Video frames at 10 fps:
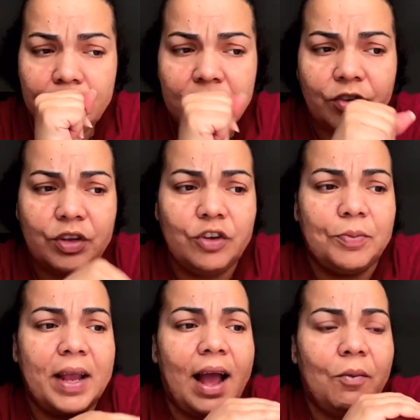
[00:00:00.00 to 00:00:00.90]
excuse
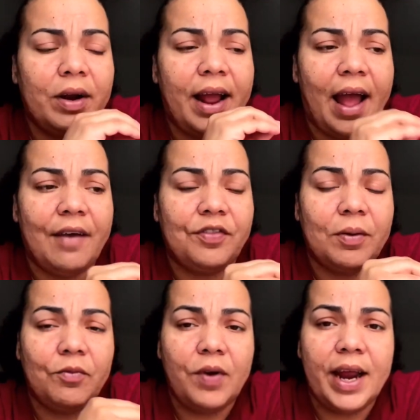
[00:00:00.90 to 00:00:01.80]
me, I want to have
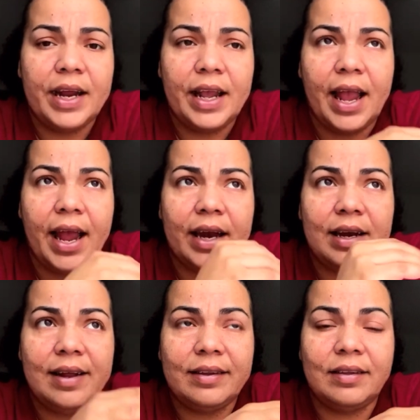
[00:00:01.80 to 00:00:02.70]
them ready and
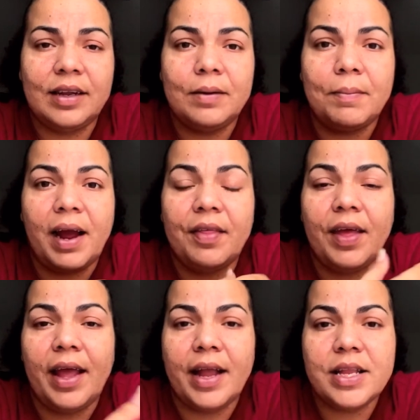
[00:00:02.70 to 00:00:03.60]
listed by
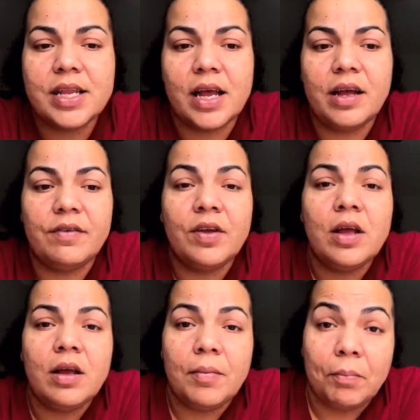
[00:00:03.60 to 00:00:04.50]
the end of
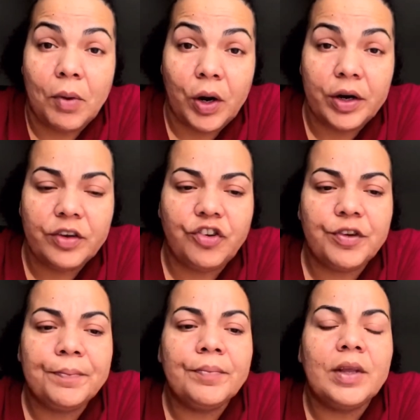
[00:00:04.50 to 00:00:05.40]
March.
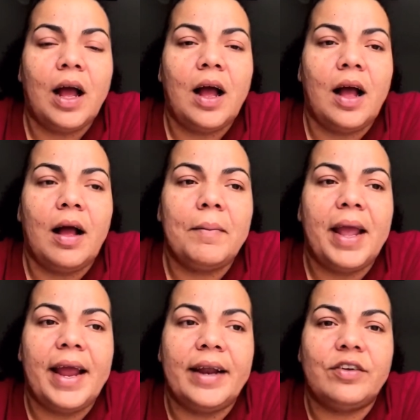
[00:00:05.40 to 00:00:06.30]
Um,
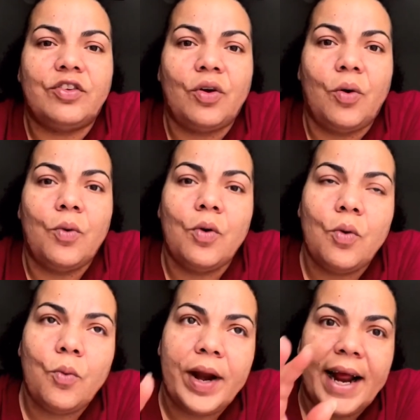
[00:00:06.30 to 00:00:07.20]
and so
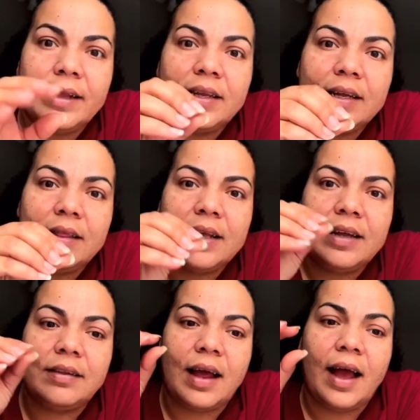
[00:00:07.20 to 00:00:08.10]
when I did
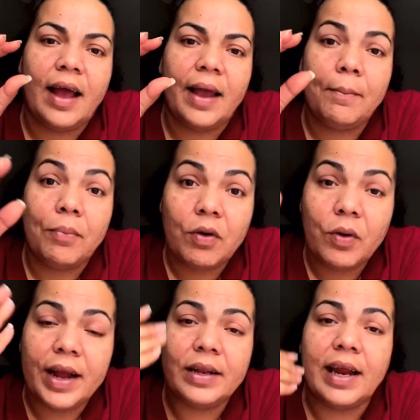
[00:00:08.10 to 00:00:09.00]
this, I
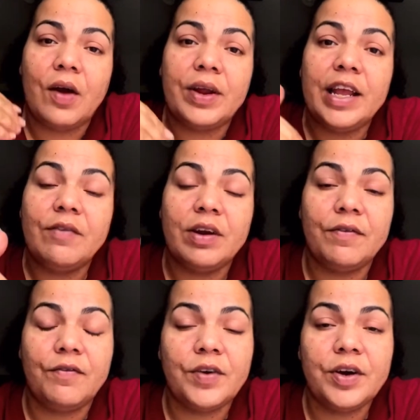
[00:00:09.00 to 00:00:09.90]
broke it down even
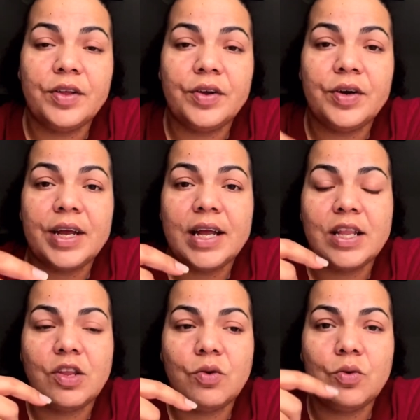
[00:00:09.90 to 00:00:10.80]
further
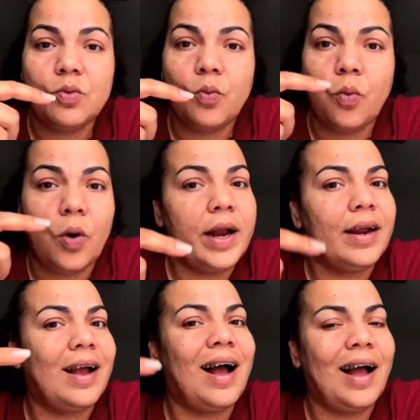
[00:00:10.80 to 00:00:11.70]
into what
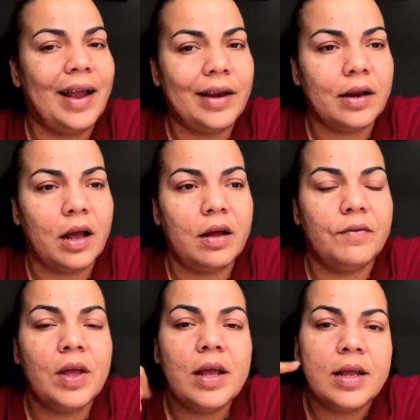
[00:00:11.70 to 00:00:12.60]
kind of
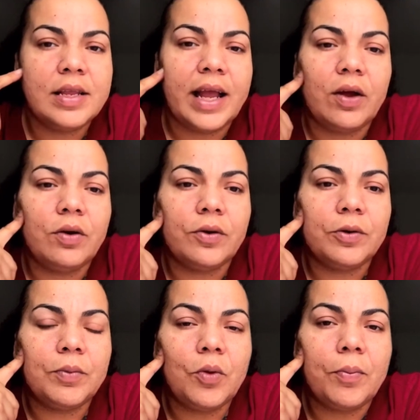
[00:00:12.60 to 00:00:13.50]

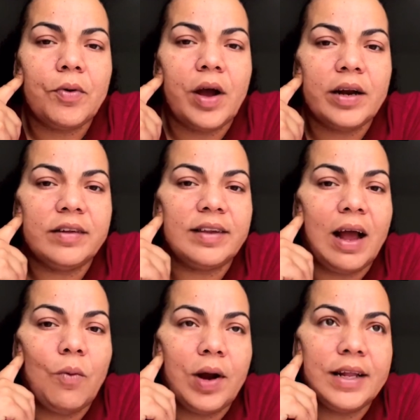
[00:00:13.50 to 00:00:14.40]
downloadable products I
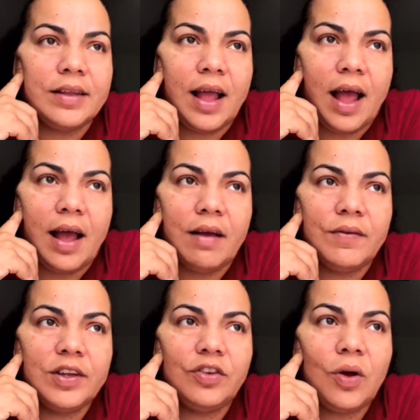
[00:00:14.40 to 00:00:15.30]
wanted to have.
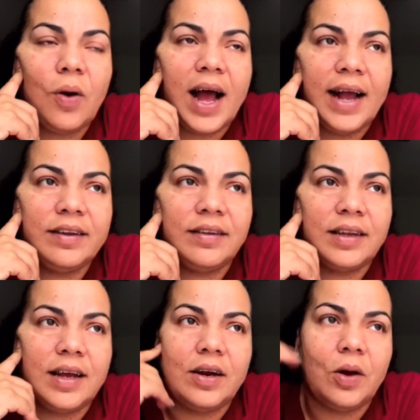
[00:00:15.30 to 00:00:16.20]
So I
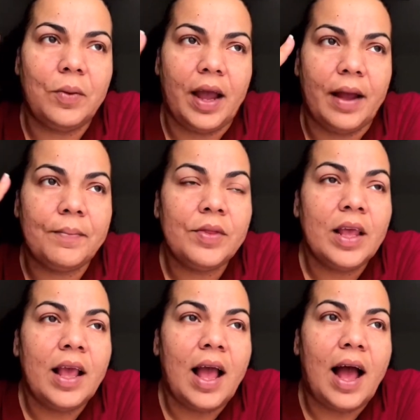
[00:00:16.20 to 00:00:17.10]
said, okay,
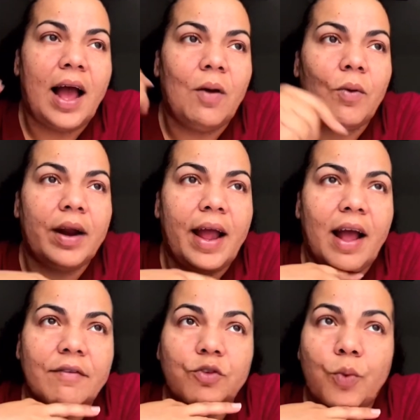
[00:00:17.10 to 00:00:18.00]
I want to
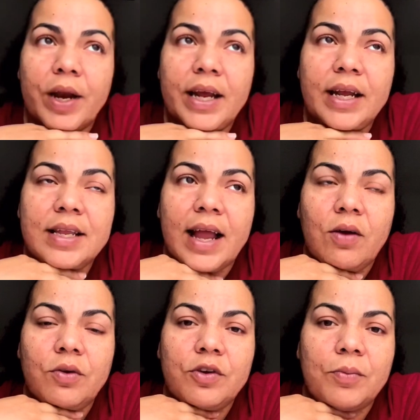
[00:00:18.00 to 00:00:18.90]
have 20
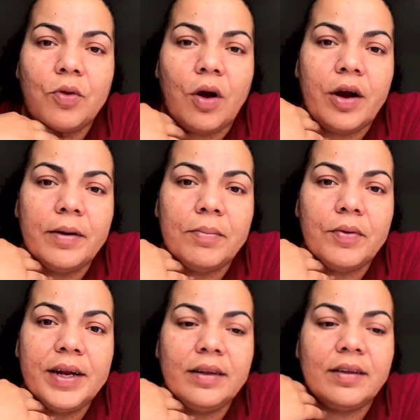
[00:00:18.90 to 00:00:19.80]
downloadable art
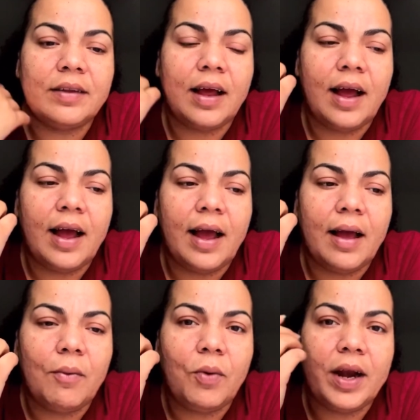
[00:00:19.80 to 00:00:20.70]
prints. I
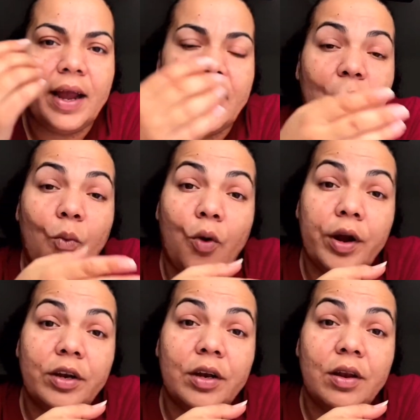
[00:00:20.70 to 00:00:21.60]
went ahead and
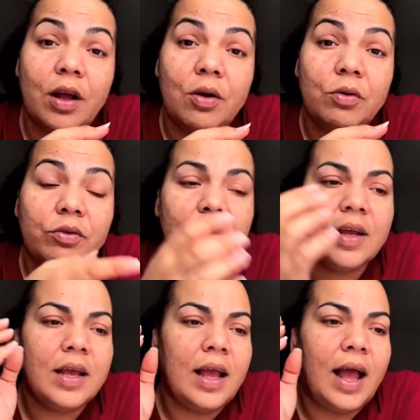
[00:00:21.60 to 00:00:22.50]
worked on those.
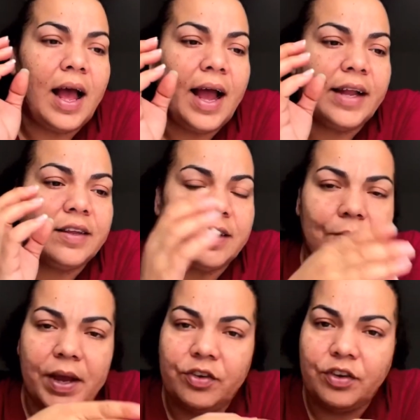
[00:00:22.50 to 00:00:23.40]
I took
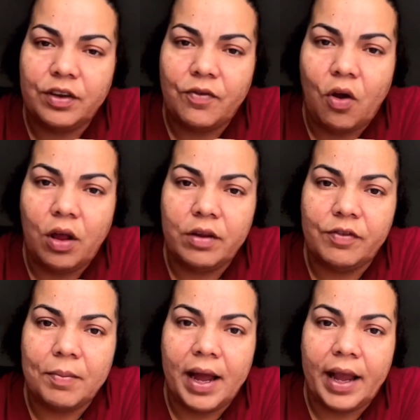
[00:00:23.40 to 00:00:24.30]
pictures of all of
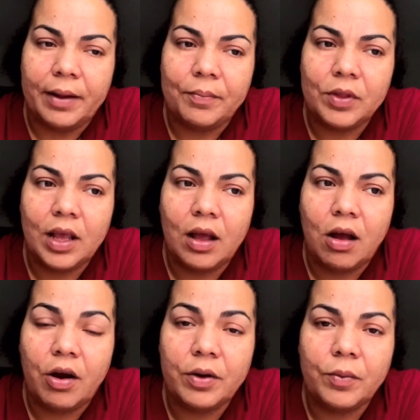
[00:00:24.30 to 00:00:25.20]
my
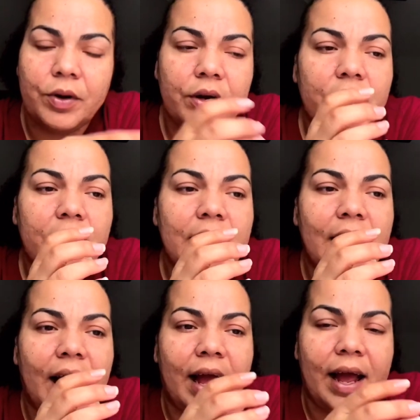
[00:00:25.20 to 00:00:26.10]
artwork.
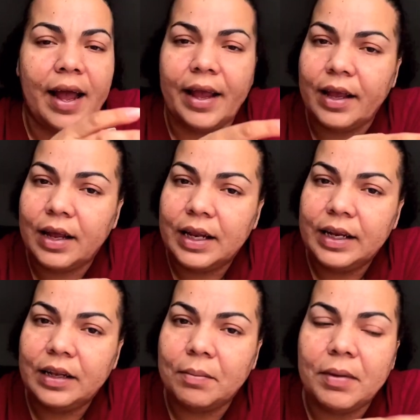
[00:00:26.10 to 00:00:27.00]
I
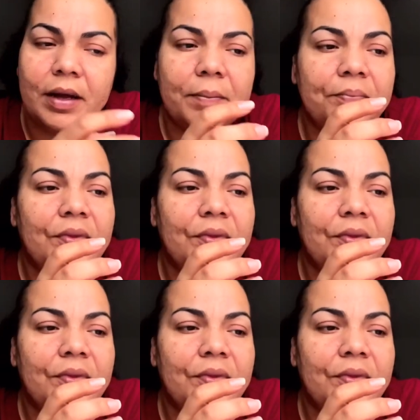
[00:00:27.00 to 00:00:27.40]
cleaned them up.